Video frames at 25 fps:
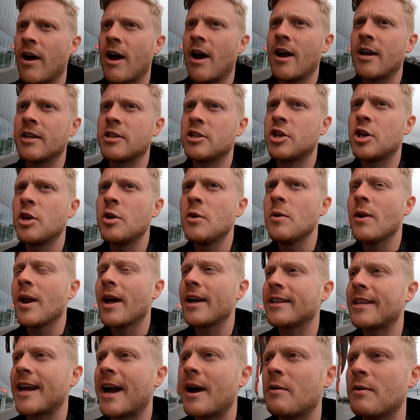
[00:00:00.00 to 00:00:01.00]
uh, two
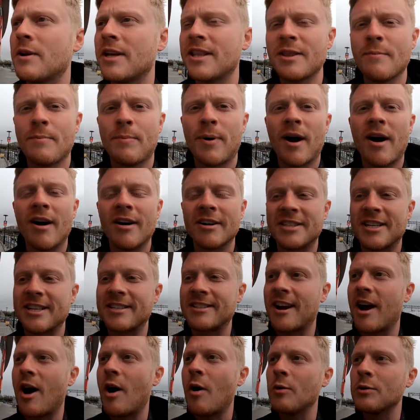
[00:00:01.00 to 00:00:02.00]
like down in the past.
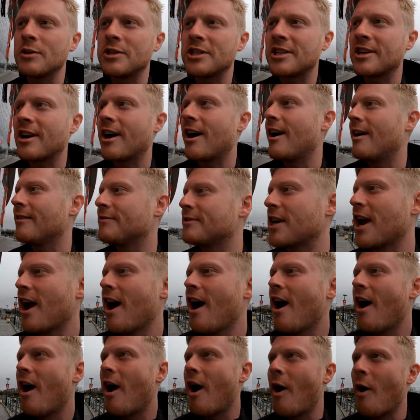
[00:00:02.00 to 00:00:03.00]
There's like old scarves,
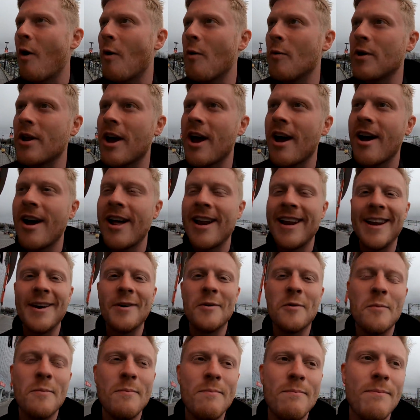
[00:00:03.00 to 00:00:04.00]
old uh,
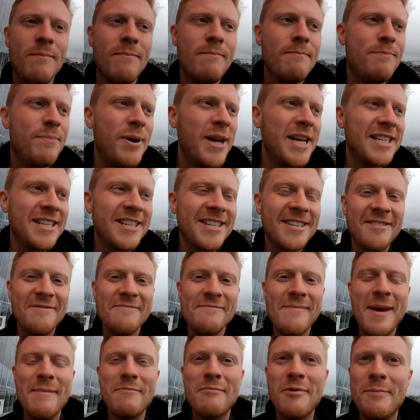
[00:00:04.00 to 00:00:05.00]
little pieces of
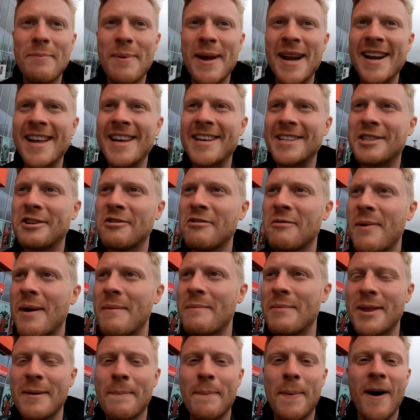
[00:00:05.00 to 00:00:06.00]
memorabilia to
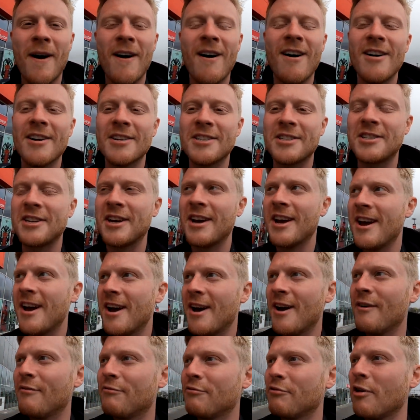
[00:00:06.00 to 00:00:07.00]
remember the past
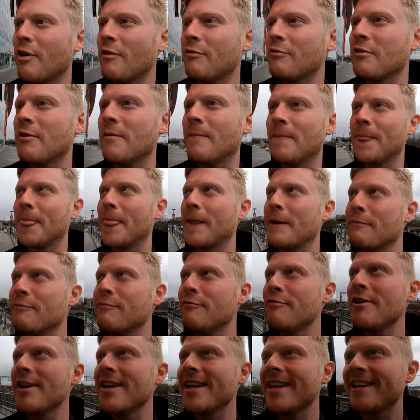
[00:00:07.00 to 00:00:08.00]
of Rotherham.
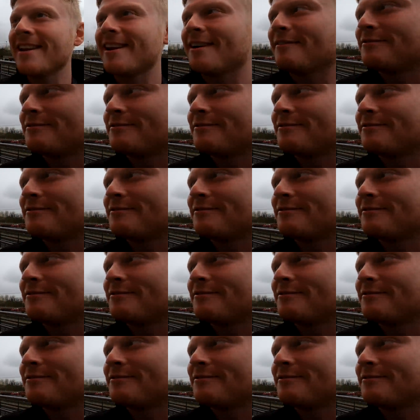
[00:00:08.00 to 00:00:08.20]
Really